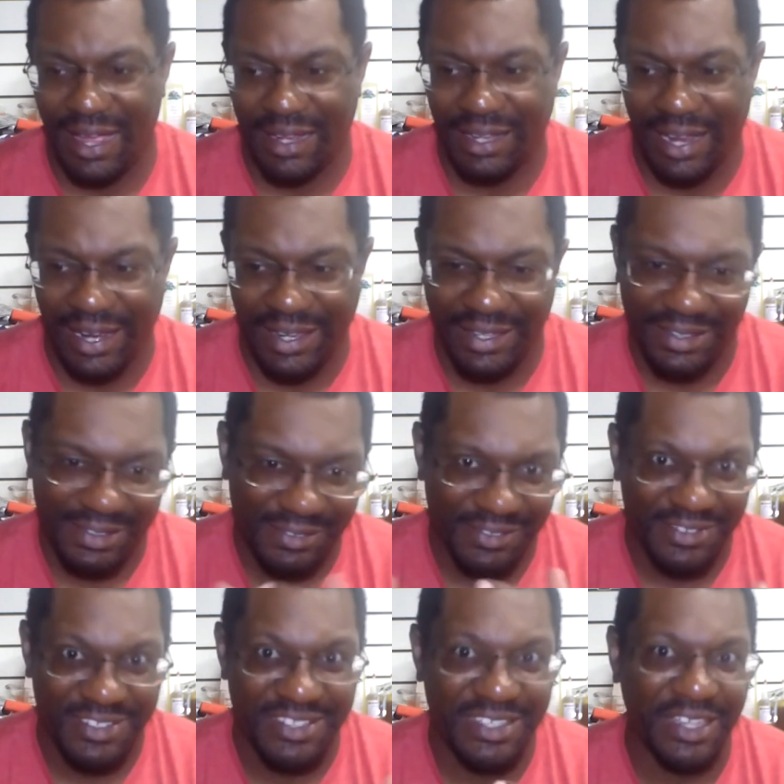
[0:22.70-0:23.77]
like
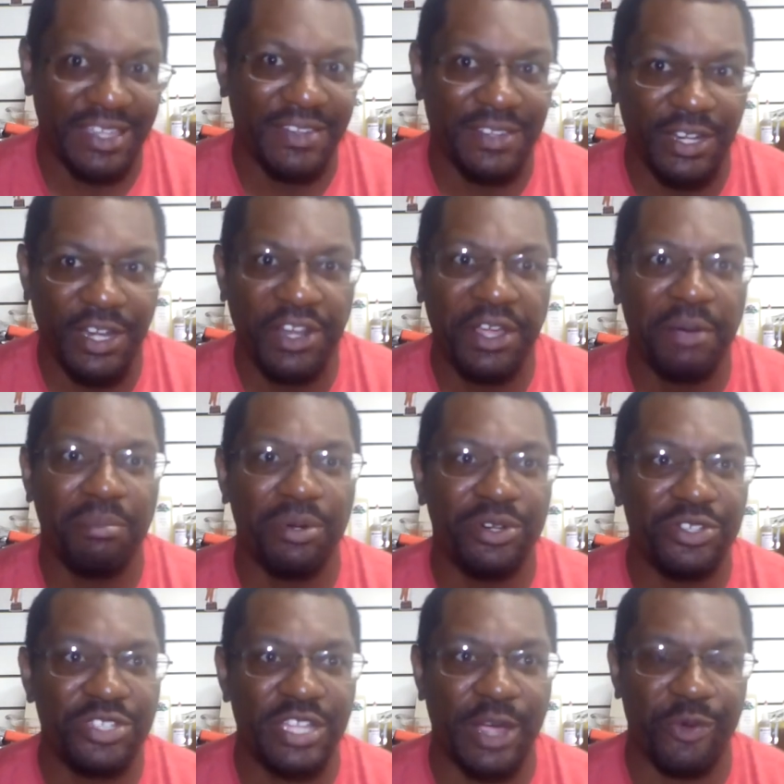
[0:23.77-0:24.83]
seeing the
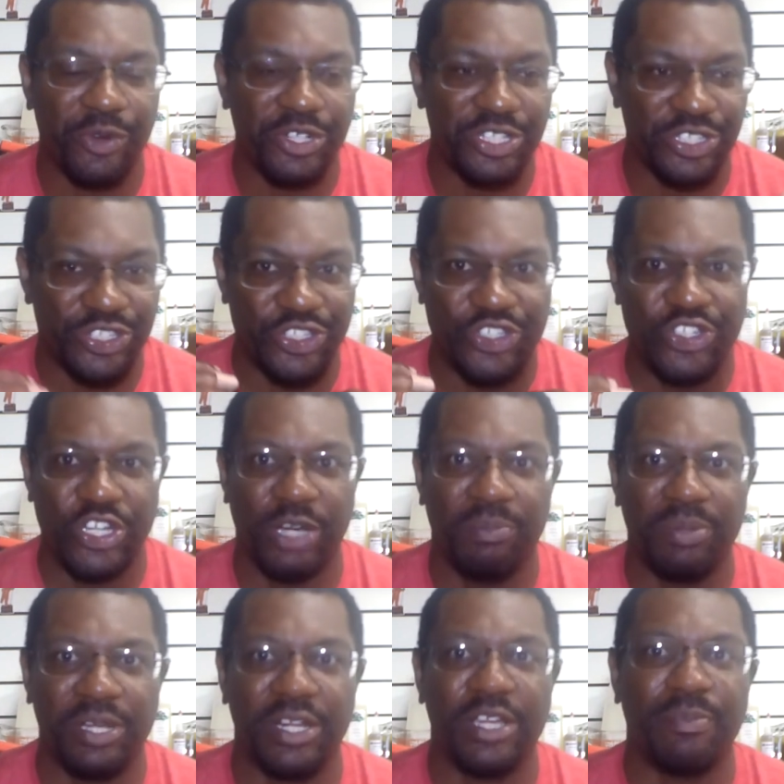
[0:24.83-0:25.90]
numbers that were just
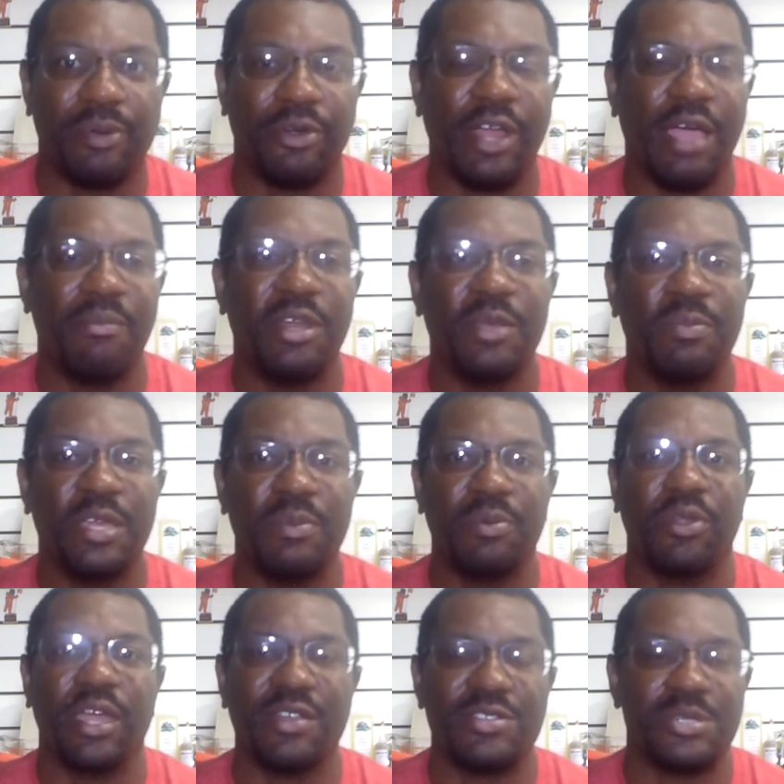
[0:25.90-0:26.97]
jumping up on how many
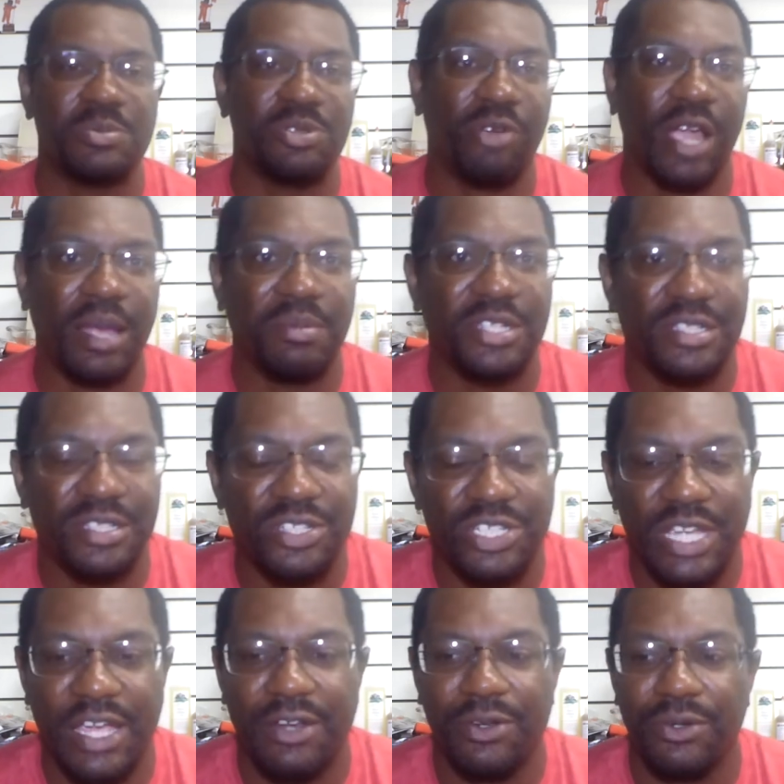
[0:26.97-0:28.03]
people have subscribed to the
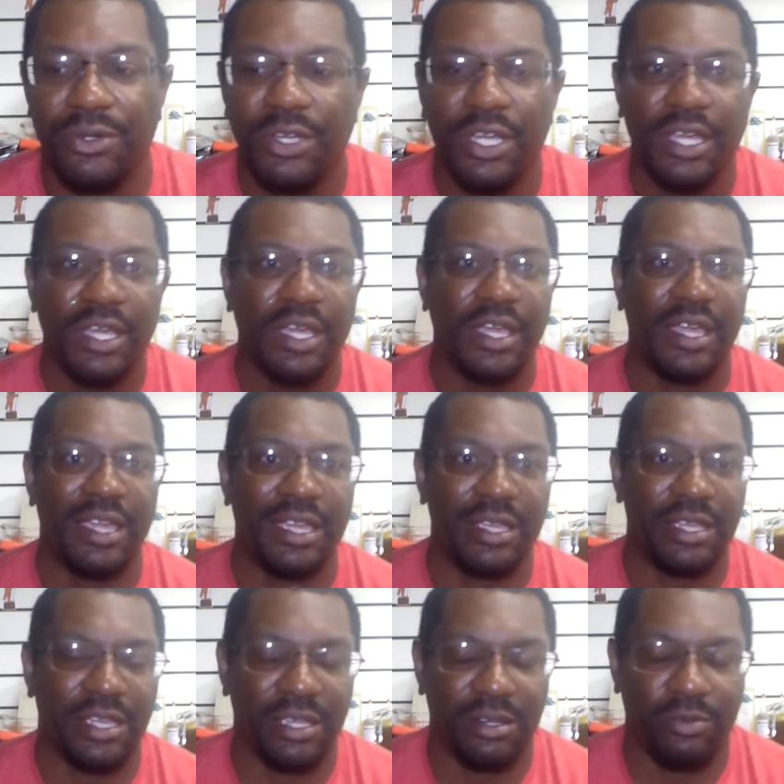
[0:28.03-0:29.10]
channel,
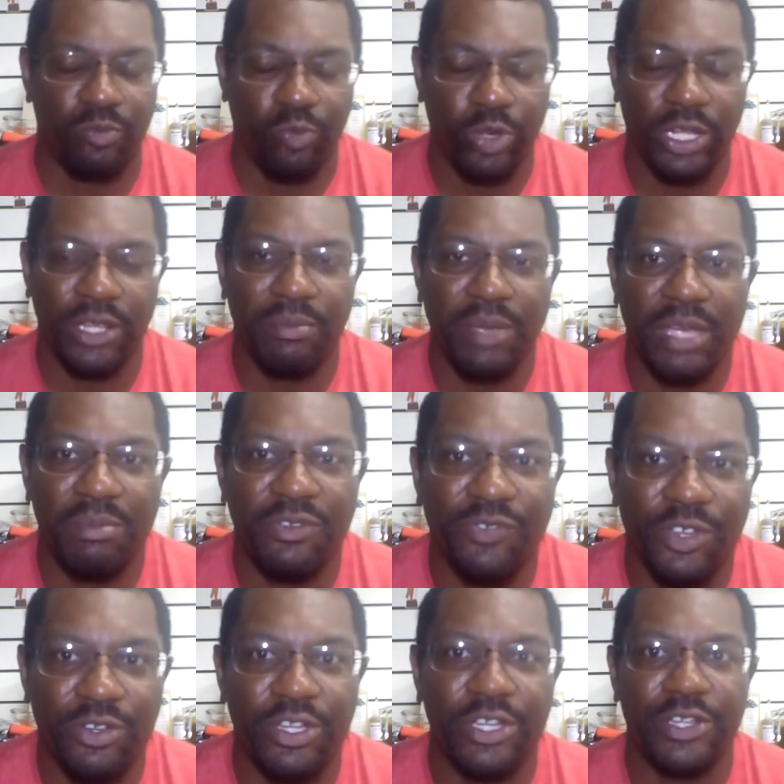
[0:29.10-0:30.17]
it really made me
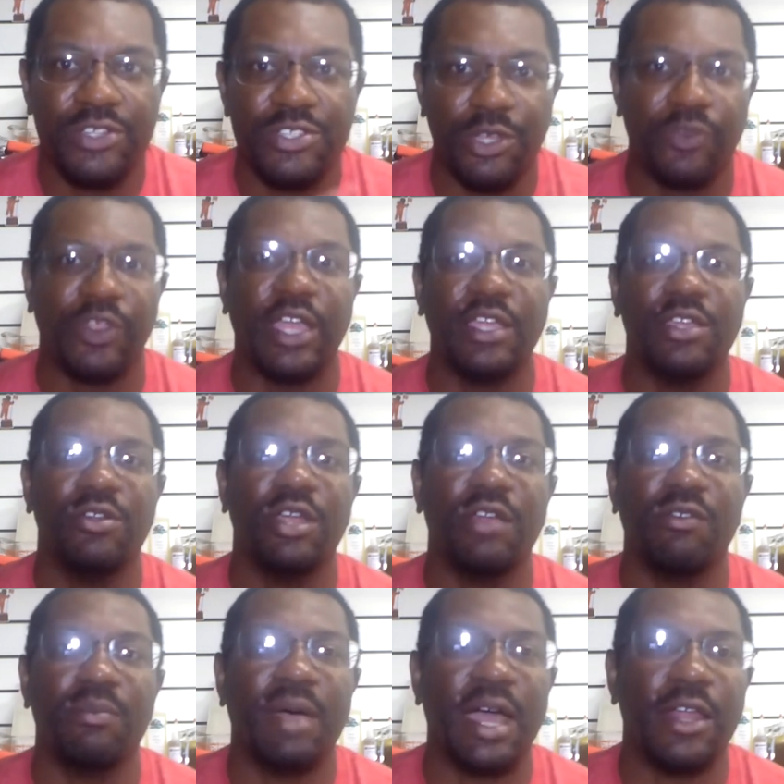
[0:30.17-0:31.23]
feel good. So thank you to
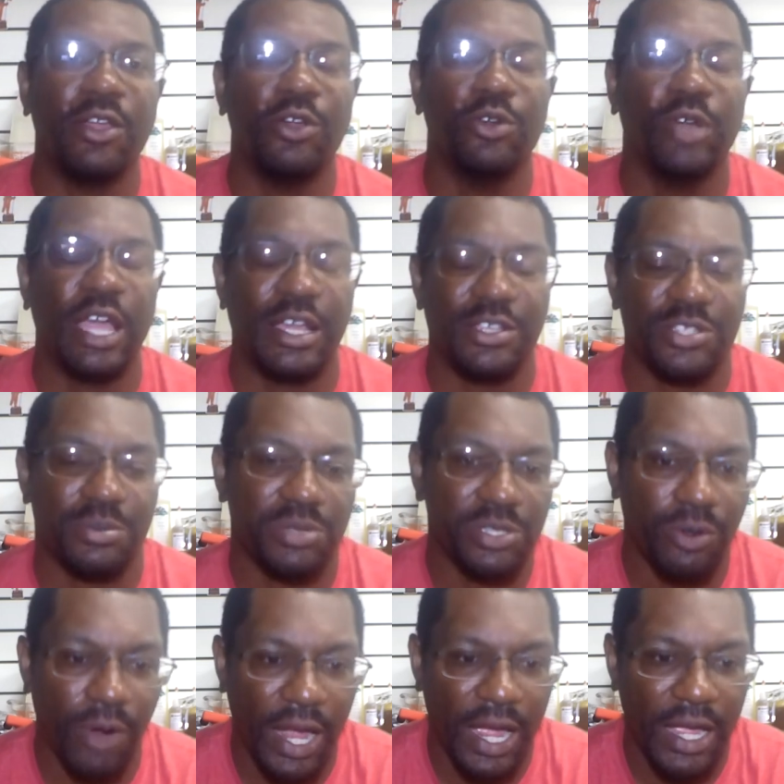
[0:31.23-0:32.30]
everybody who has
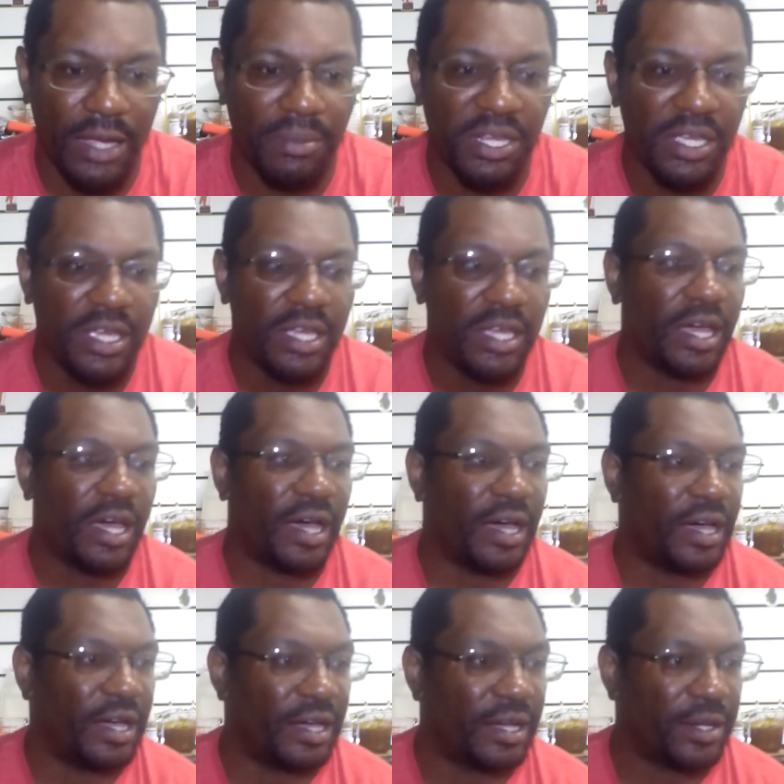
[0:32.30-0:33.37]
subscribed.
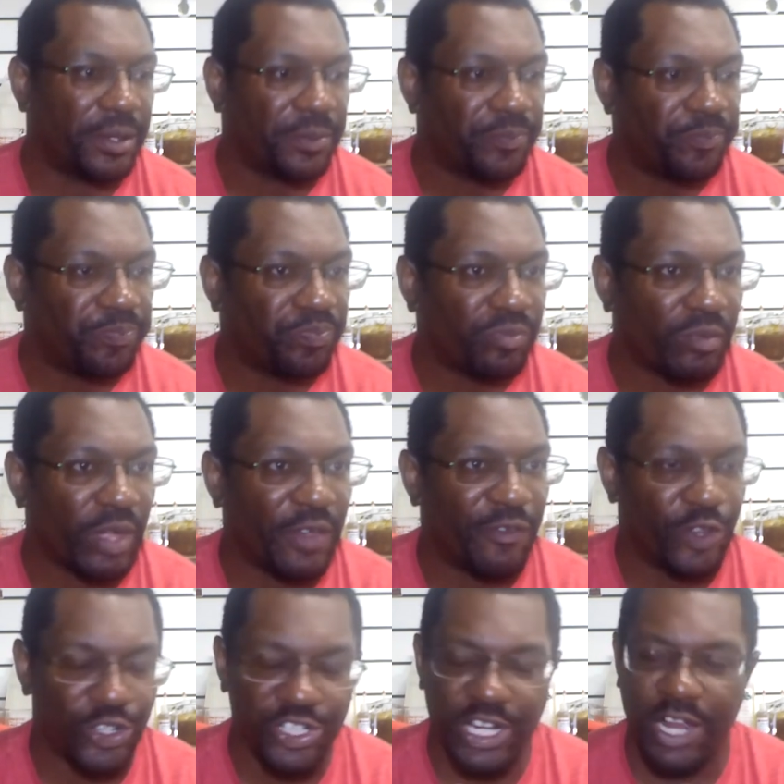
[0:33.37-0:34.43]
If
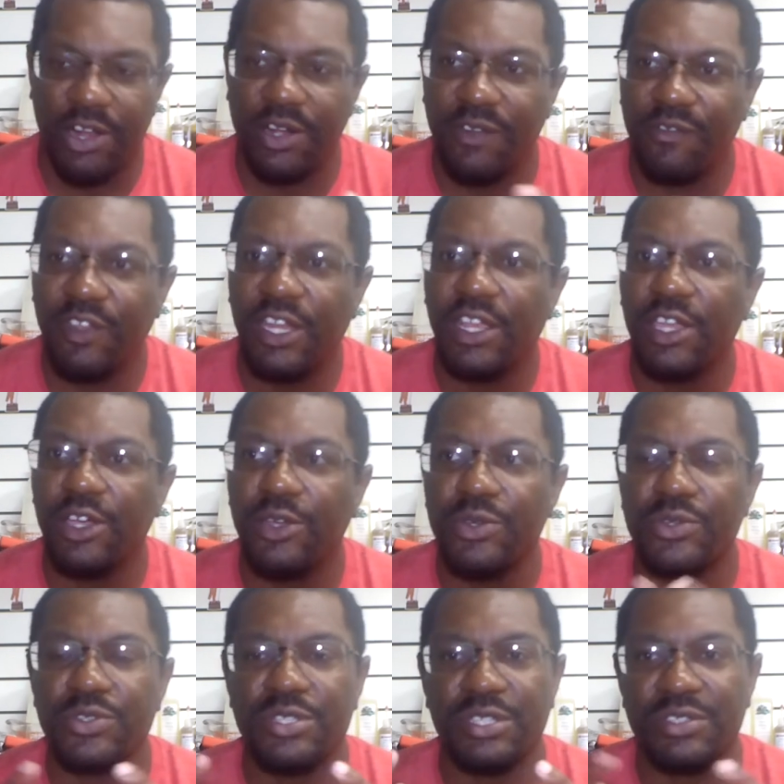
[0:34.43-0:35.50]
you're sharing the
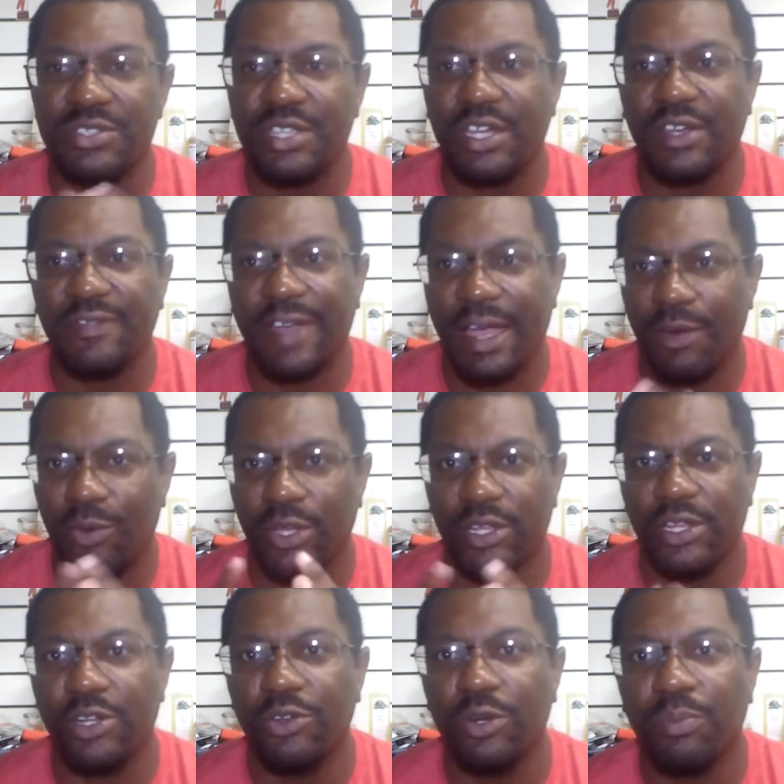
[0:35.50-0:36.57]
videos and stuff, I
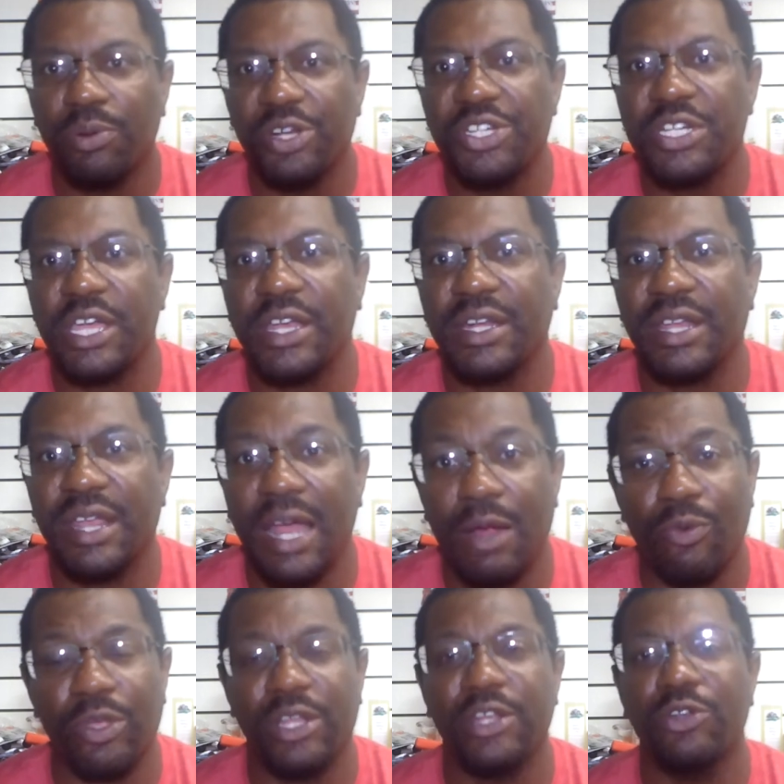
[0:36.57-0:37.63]
really do appreciate that. I
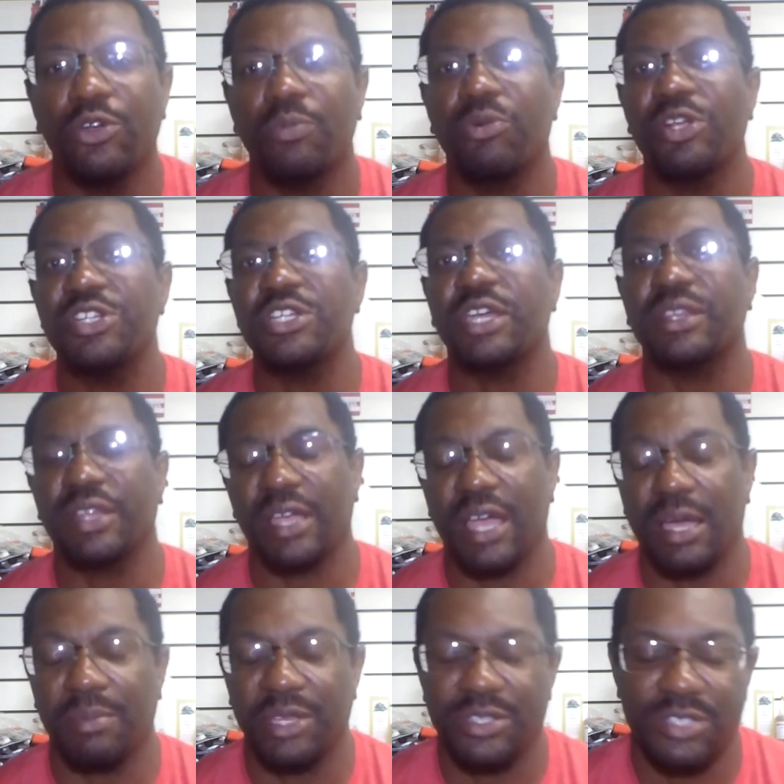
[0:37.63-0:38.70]
really do appreciate the
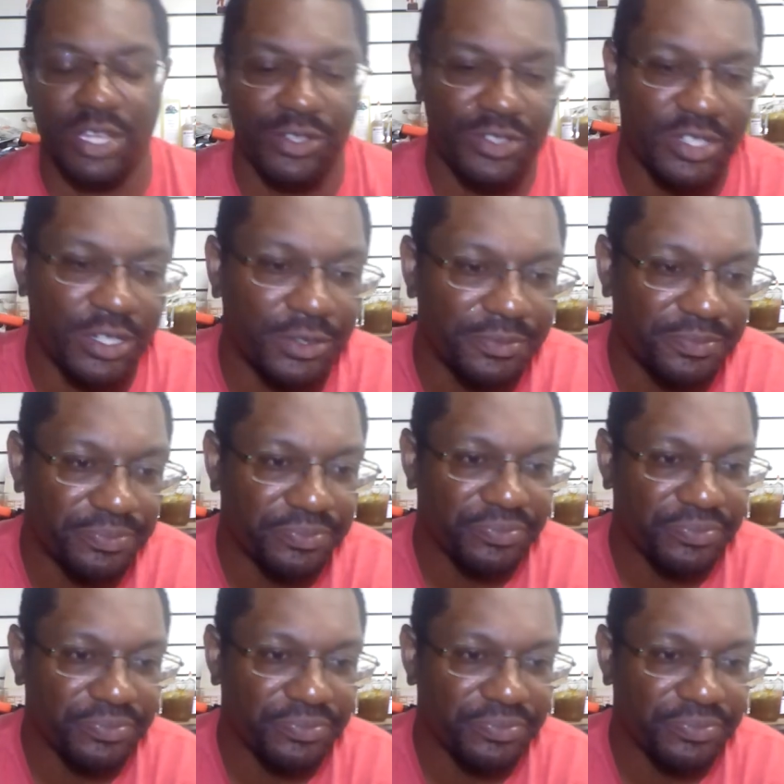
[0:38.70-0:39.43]
comments also.